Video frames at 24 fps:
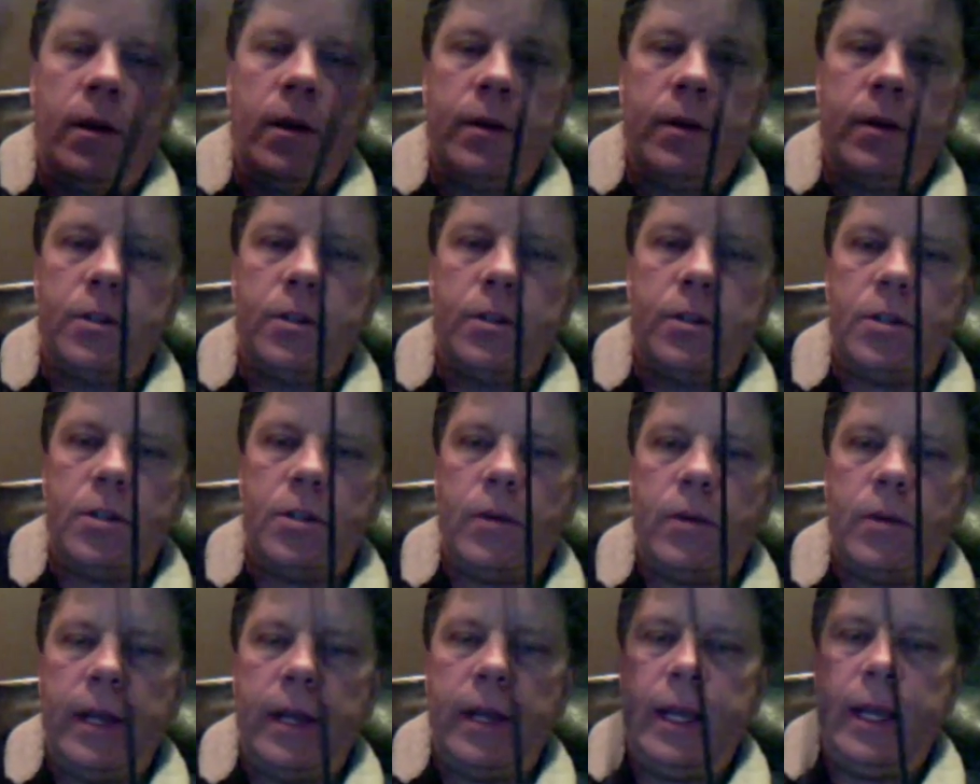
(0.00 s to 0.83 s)

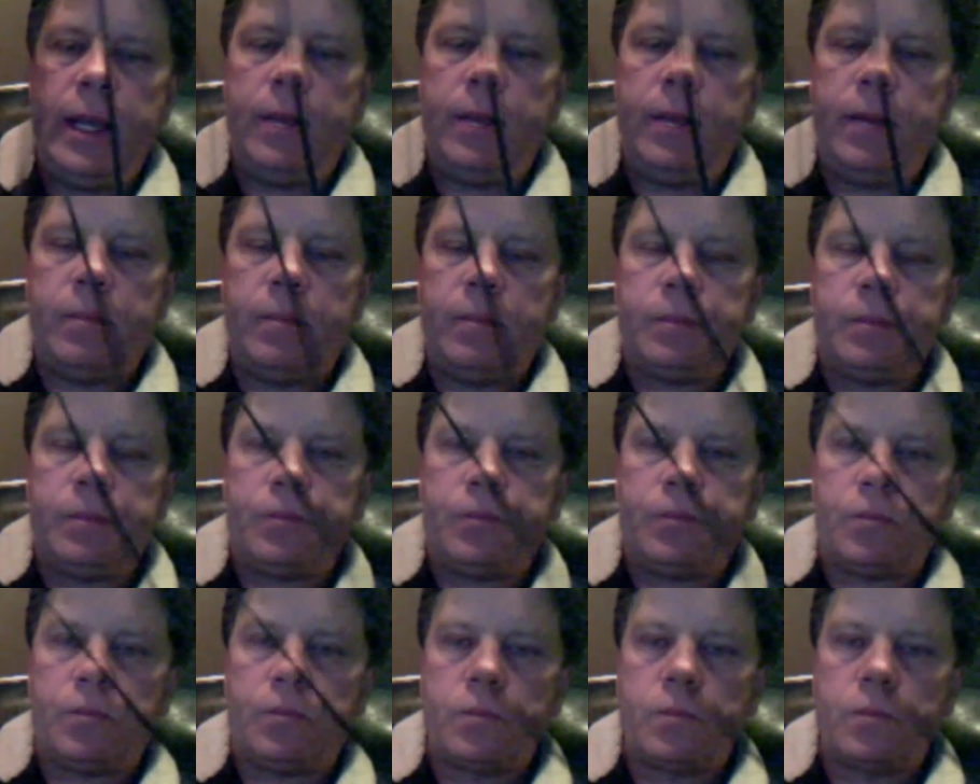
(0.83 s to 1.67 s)
string
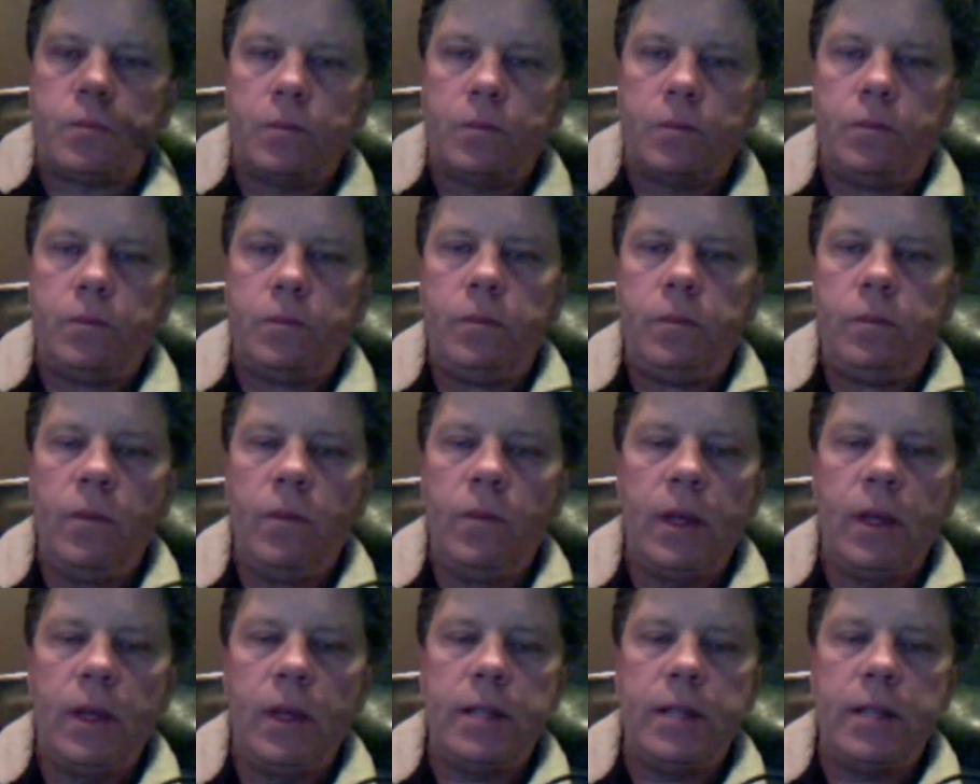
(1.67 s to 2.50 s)

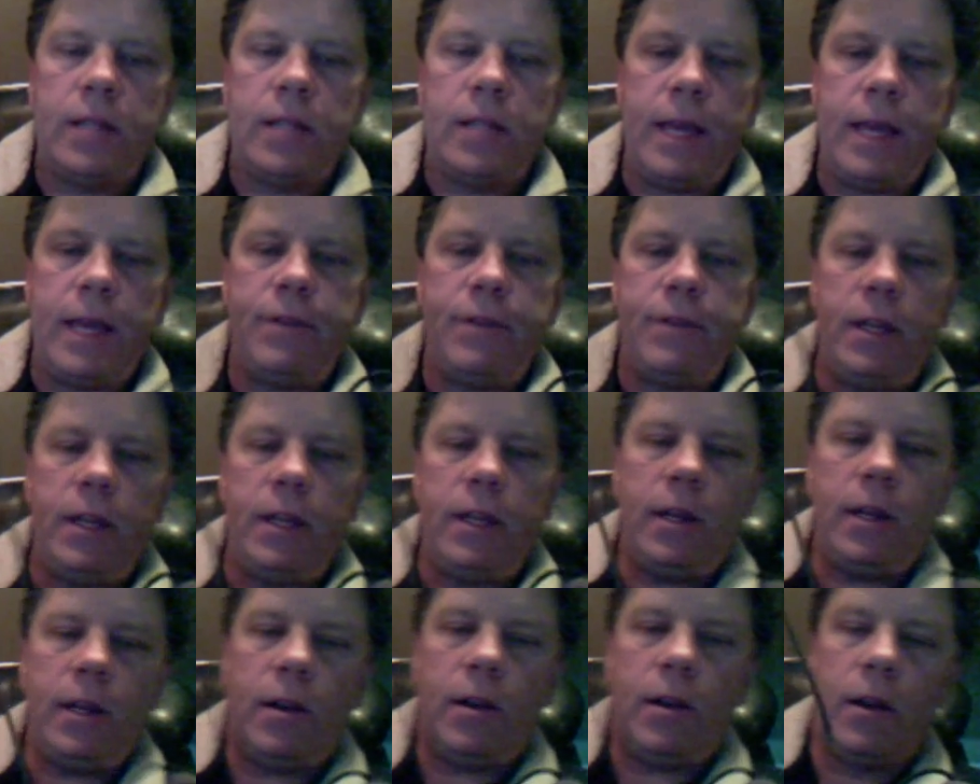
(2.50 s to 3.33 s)
that's left
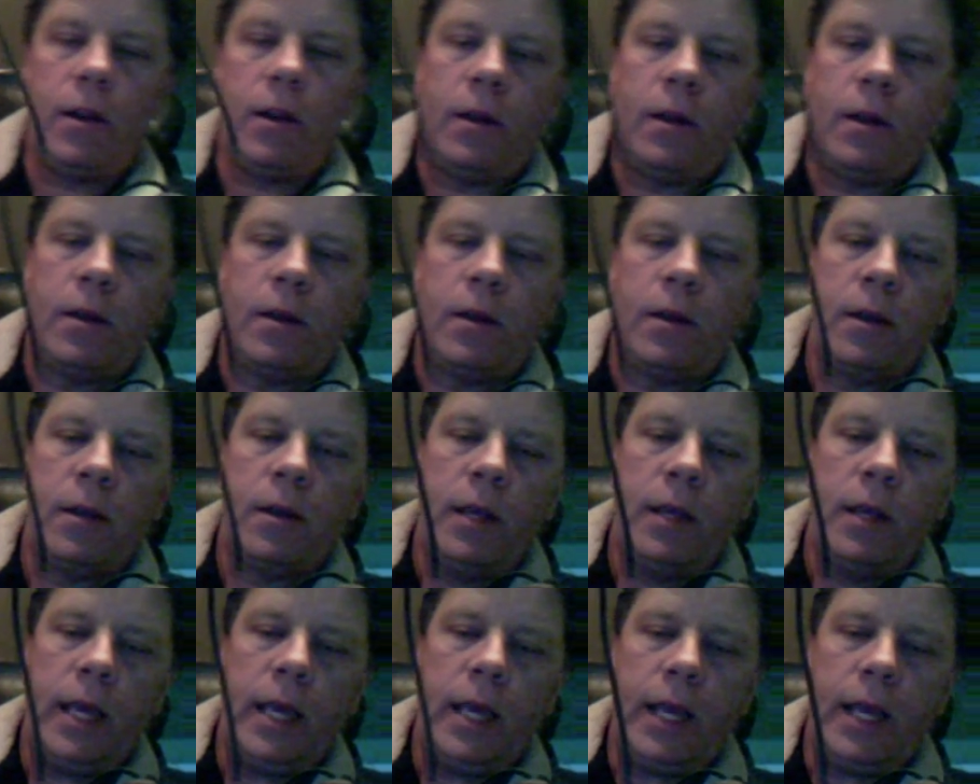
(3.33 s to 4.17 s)
here
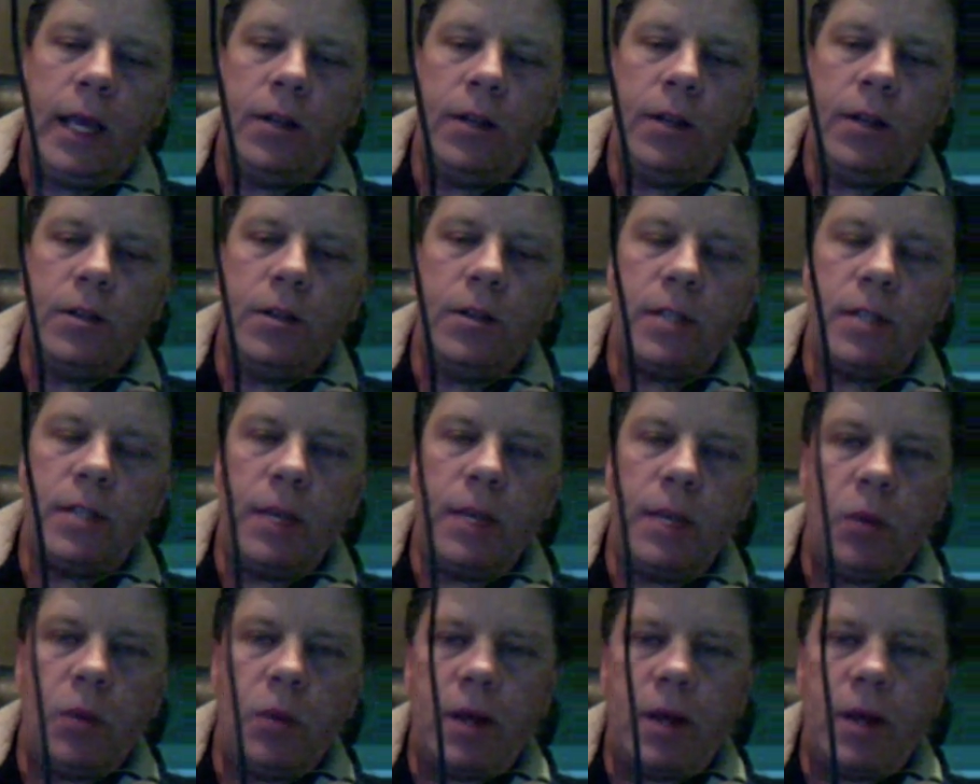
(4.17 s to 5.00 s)
and do the same
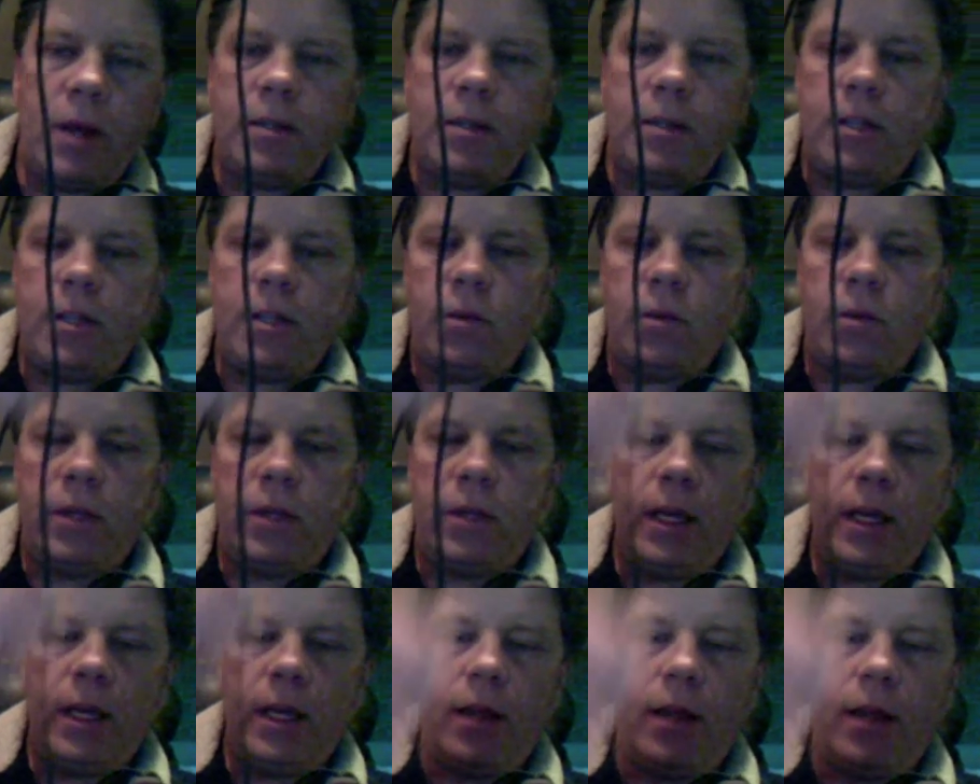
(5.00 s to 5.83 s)
process with the
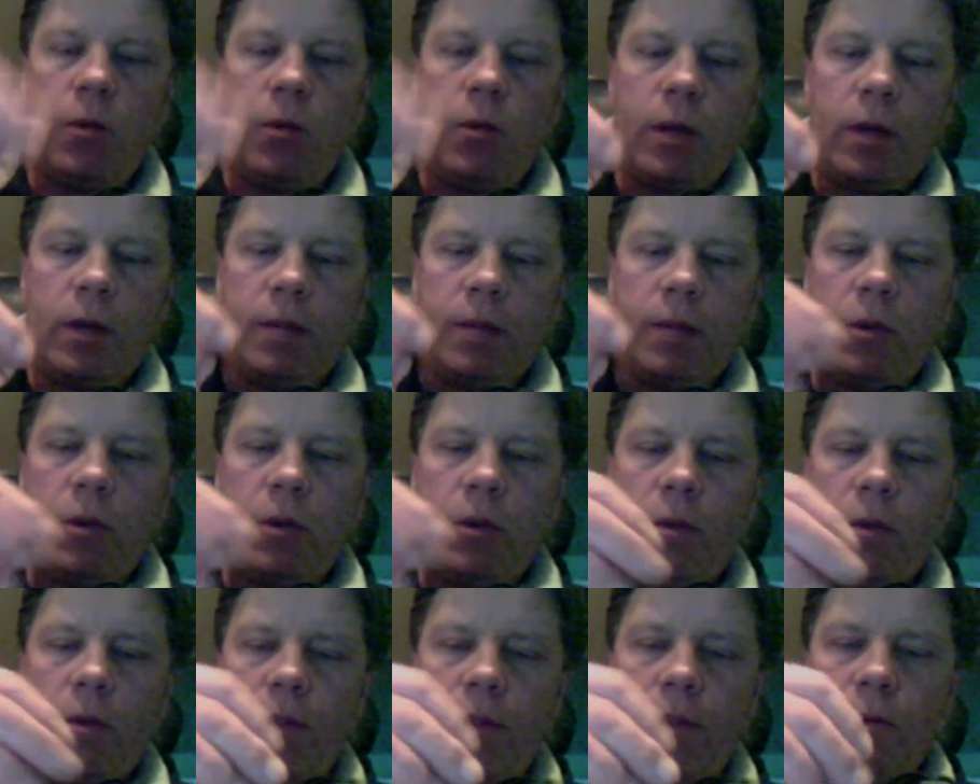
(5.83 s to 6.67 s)
other one. I'm going
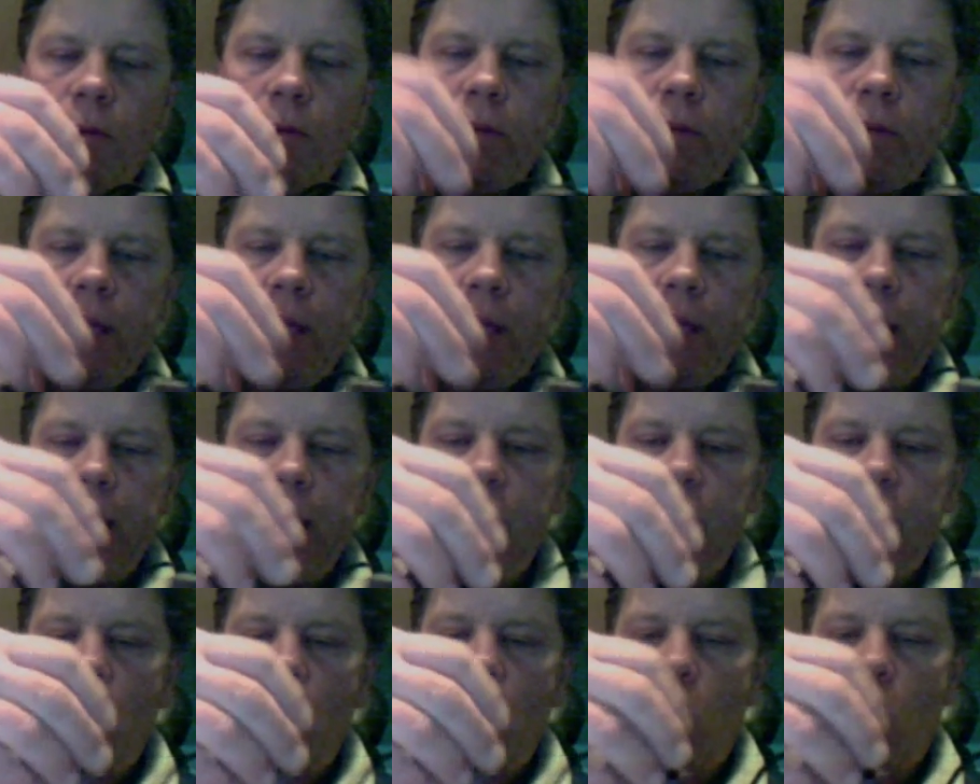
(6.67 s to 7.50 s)
through the end
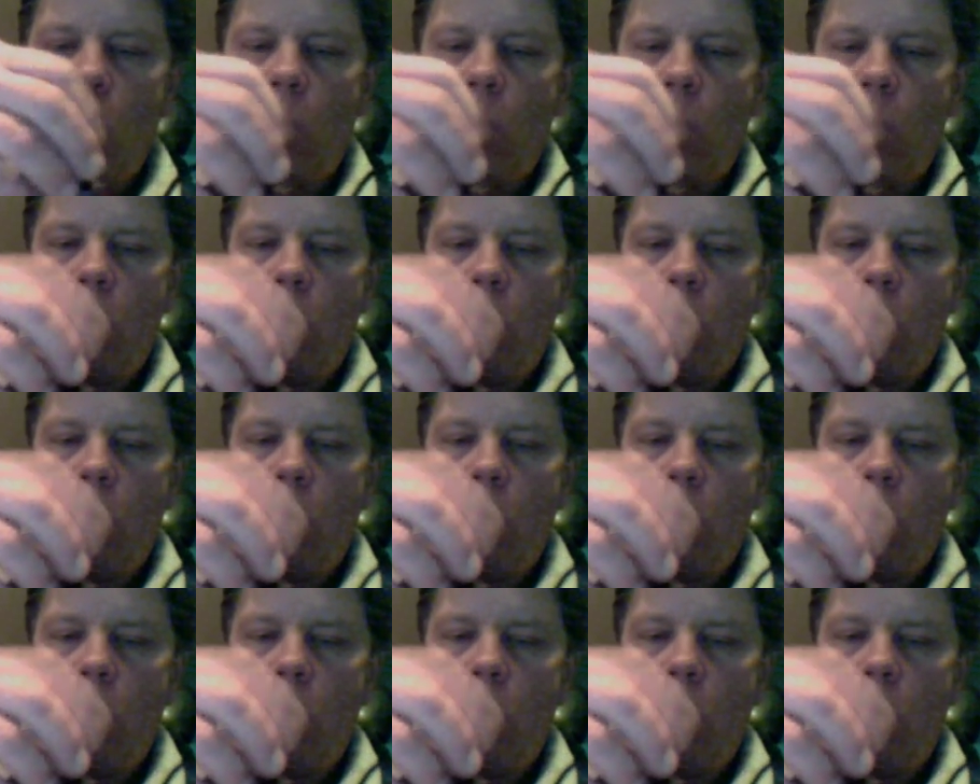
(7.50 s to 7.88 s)
hole